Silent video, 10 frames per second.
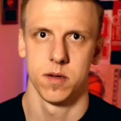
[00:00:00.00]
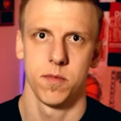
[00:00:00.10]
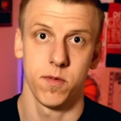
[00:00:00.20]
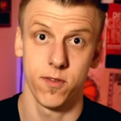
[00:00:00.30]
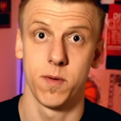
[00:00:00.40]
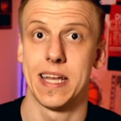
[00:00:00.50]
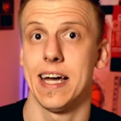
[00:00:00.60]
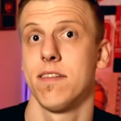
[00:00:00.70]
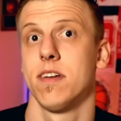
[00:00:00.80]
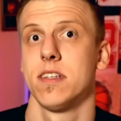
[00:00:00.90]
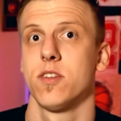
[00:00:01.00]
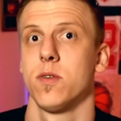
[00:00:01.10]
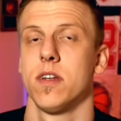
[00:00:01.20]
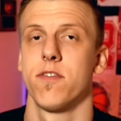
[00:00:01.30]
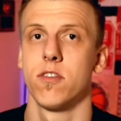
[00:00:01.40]
But before we dive
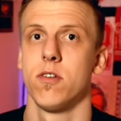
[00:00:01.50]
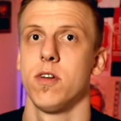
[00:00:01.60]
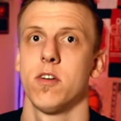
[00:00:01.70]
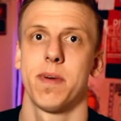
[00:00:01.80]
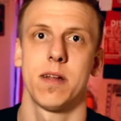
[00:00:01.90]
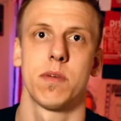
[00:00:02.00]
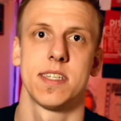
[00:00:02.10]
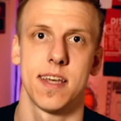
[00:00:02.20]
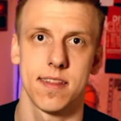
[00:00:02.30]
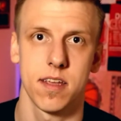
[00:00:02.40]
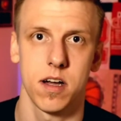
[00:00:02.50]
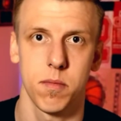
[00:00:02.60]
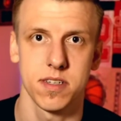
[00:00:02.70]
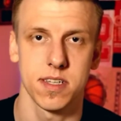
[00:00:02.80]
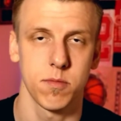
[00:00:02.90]
into it, if you're new here, my name is Seth
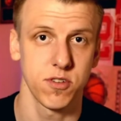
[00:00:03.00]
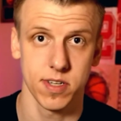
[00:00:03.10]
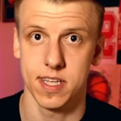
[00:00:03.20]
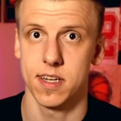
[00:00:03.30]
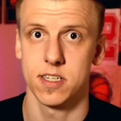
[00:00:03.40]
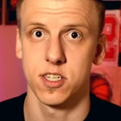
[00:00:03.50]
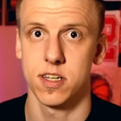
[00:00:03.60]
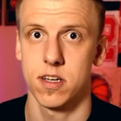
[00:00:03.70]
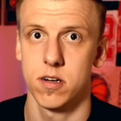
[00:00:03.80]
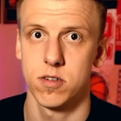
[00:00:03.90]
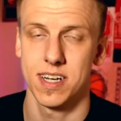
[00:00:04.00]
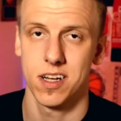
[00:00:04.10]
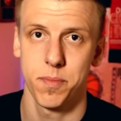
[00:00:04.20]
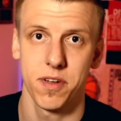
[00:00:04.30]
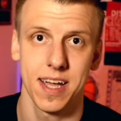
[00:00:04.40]
Thomas, and I'm a strength and conditioning coach, and I
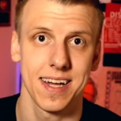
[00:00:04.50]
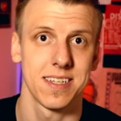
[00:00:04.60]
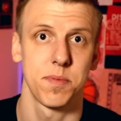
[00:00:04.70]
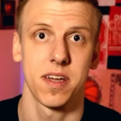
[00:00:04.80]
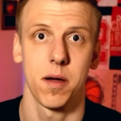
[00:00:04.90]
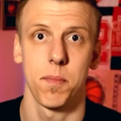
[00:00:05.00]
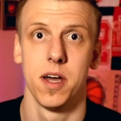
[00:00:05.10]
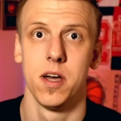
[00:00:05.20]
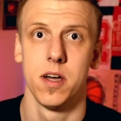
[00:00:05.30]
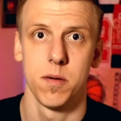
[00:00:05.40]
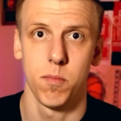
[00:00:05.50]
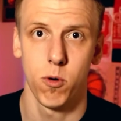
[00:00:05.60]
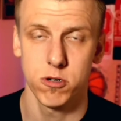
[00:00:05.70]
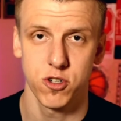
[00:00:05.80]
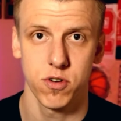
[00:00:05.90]
help you guys become
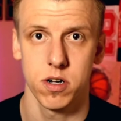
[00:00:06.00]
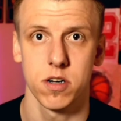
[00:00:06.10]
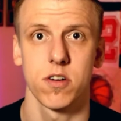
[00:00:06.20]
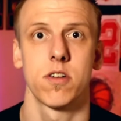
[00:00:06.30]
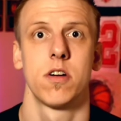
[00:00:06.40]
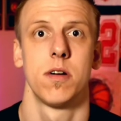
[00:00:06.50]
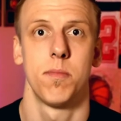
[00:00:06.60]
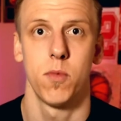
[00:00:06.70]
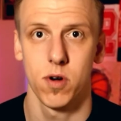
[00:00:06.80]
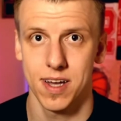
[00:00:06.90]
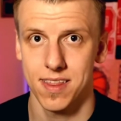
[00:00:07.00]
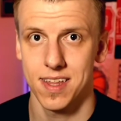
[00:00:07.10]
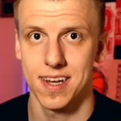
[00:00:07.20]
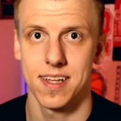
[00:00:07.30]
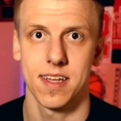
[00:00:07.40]
more stronger, more
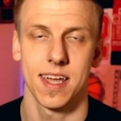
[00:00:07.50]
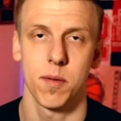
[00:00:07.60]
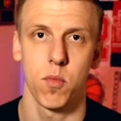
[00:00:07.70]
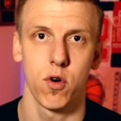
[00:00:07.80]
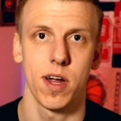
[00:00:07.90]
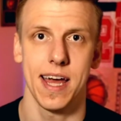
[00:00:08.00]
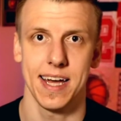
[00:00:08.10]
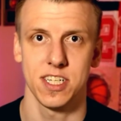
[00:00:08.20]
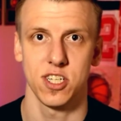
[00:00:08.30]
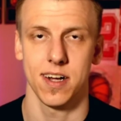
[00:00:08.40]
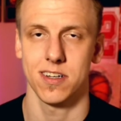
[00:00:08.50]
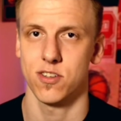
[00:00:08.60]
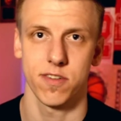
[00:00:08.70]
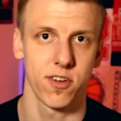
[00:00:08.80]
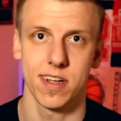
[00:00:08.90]
athletic, and more agile.
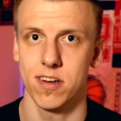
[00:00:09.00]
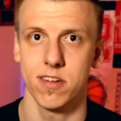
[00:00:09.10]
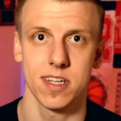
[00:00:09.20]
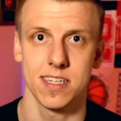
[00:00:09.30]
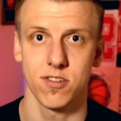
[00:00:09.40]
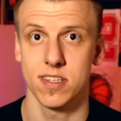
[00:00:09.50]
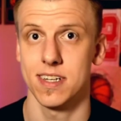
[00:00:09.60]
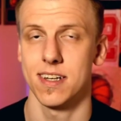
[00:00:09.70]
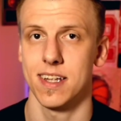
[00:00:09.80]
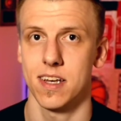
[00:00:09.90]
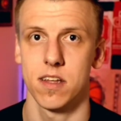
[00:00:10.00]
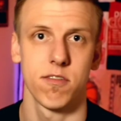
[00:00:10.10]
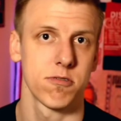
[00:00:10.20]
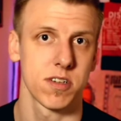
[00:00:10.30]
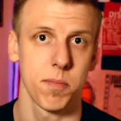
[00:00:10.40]
So if you're interested in any of
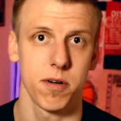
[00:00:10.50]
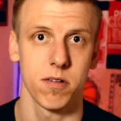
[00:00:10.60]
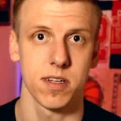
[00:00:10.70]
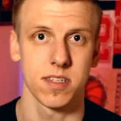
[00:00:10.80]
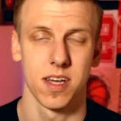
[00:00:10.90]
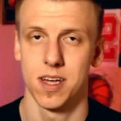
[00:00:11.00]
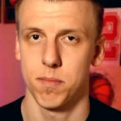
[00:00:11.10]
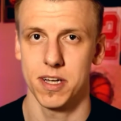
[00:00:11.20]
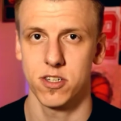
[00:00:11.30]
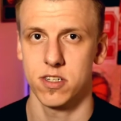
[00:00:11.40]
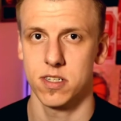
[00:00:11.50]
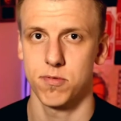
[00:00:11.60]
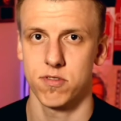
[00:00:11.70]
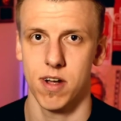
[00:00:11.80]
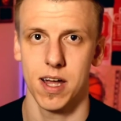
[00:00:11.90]
those components, make sure to
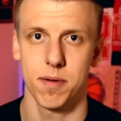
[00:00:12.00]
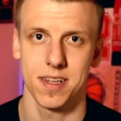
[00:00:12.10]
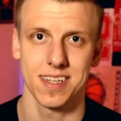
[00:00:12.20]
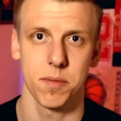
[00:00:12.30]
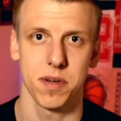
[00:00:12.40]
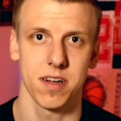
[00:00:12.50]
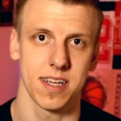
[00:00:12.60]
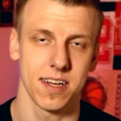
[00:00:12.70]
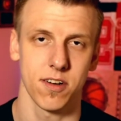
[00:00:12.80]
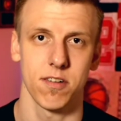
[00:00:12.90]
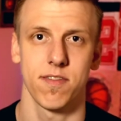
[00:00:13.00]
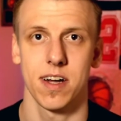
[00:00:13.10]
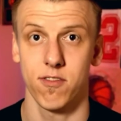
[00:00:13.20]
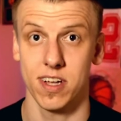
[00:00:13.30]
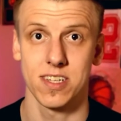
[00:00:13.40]
subscribe and click the bell to get
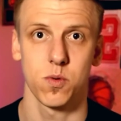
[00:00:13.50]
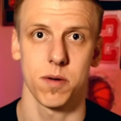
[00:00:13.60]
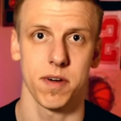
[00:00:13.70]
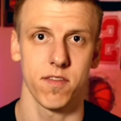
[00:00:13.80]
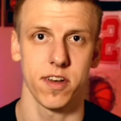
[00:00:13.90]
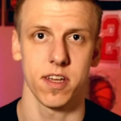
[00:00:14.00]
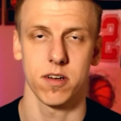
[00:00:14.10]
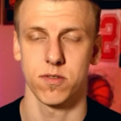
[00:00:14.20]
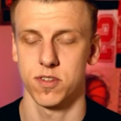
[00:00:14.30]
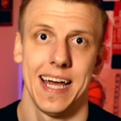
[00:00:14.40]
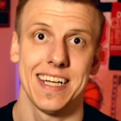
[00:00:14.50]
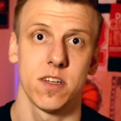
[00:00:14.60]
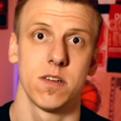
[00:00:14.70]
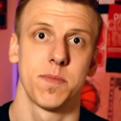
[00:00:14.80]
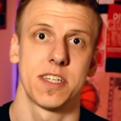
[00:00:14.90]
notified for each one of my videos. As
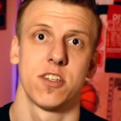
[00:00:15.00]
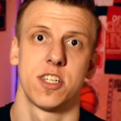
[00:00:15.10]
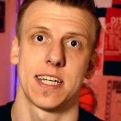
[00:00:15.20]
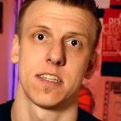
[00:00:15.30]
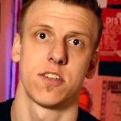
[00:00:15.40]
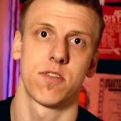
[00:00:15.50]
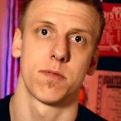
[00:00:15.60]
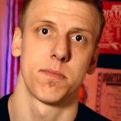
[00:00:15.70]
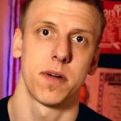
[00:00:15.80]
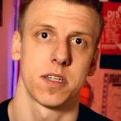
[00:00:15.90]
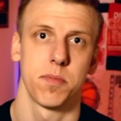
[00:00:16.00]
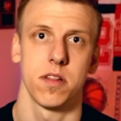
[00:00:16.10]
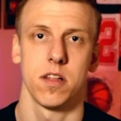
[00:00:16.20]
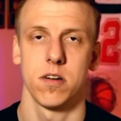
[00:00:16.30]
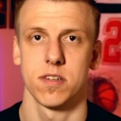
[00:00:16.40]
always, make sure to check the description box
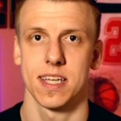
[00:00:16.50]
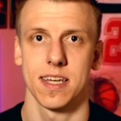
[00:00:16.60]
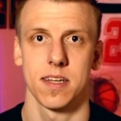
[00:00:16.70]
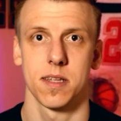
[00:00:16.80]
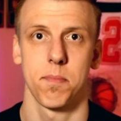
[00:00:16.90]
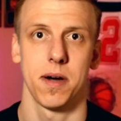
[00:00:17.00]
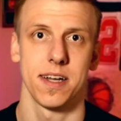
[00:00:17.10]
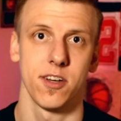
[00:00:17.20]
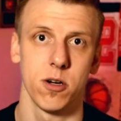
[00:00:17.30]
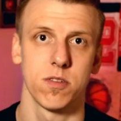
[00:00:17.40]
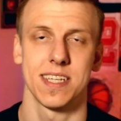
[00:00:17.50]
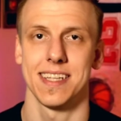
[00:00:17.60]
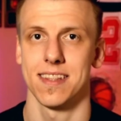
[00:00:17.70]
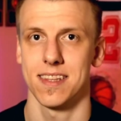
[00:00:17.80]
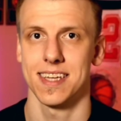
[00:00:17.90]
below to get my notes
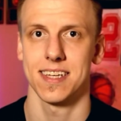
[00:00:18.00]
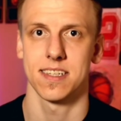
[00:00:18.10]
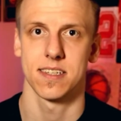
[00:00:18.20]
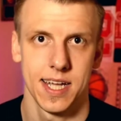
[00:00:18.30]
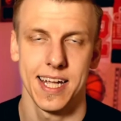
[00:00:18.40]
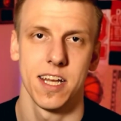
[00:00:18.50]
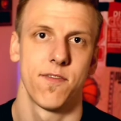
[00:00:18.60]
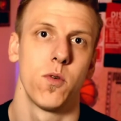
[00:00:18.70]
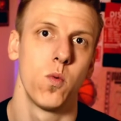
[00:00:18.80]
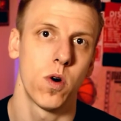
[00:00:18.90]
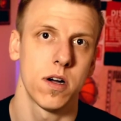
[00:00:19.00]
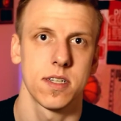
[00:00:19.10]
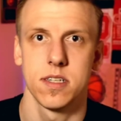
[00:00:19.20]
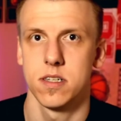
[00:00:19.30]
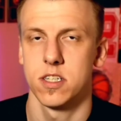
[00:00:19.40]
and links. And if you
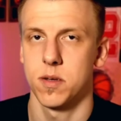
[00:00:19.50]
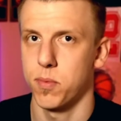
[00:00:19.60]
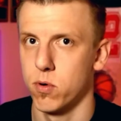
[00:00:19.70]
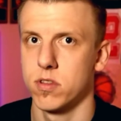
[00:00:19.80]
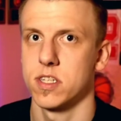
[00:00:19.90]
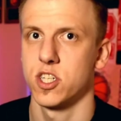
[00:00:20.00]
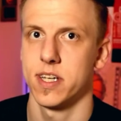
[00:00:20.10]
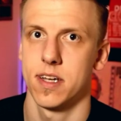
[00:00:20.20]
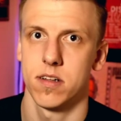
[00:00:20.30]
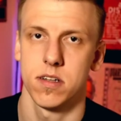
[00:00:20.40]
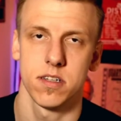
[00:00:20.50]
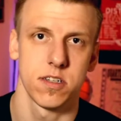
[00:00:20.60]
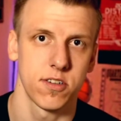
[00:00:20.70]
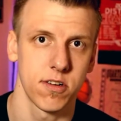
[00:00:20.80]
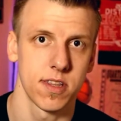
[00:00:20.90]
want to support the channel on
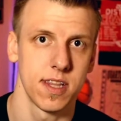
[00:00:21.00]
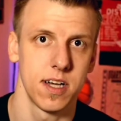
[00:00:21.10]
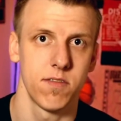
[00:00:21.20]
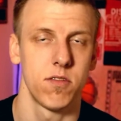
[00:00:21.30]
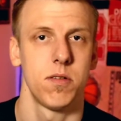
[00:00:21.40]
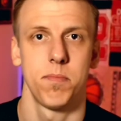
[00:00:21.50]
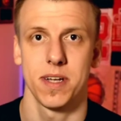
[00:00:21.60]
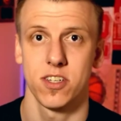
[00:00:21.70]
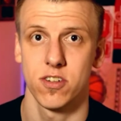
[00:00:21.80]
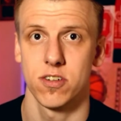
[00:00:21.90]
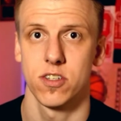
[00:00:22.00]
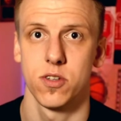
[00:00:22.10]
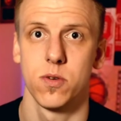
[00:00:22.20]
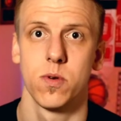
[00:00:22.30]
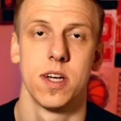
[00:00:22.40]
a certain level, make sure
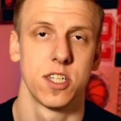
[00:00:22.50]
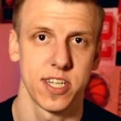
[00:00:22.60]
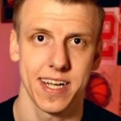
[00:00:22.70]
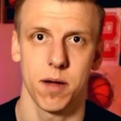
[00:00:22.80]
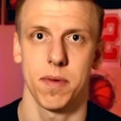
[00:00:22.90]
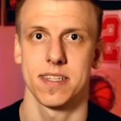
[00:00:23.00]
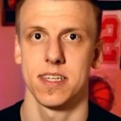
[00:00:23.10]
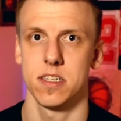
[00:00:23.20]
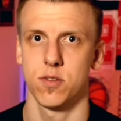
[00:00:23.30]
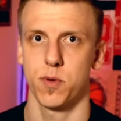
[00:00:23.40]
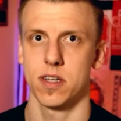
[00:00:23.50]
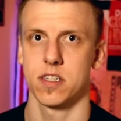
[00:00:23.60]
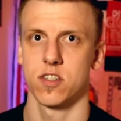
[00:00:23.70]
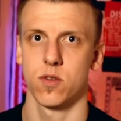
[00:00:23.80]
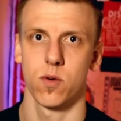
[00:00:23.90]
to check out my Teespring
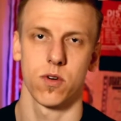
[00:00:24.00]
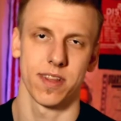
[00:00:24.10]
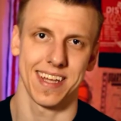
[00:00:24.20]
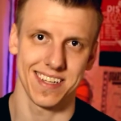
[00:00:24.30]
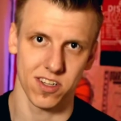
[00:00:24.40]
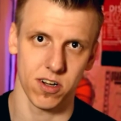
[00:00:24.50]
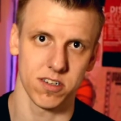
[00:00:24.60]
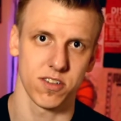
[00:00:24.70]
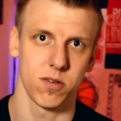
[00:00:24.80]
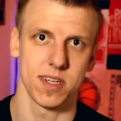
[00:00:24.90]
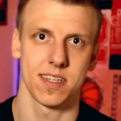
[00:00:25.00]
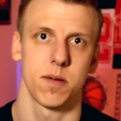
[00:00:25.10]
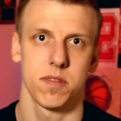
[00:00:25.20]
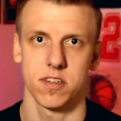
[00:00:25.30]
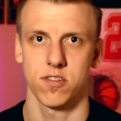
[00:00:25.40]
store, and that is also linked
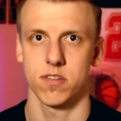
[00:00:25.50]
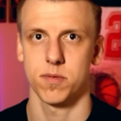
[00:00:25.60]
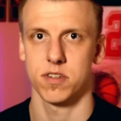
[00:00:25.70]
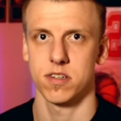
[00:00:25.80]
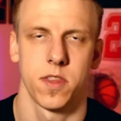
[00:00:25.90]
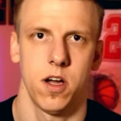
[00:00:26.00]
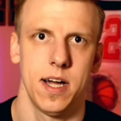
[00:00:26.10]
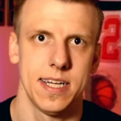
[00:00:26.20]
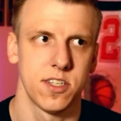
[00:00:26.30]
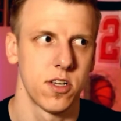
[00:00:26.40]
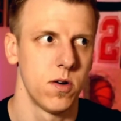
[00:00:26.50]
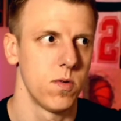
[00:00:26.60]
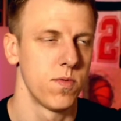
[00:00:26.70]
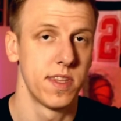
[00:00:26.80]
up in the description. All right, so